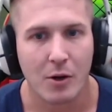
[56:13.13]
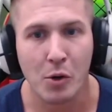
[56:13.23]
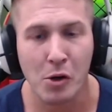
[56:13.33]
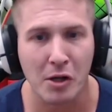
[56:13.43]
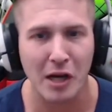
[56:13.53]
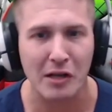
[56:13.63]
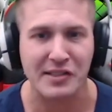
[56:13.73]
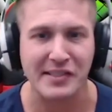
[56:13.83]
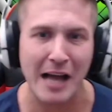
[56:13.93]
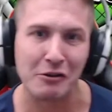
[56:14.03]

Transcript: Ooh, little Cell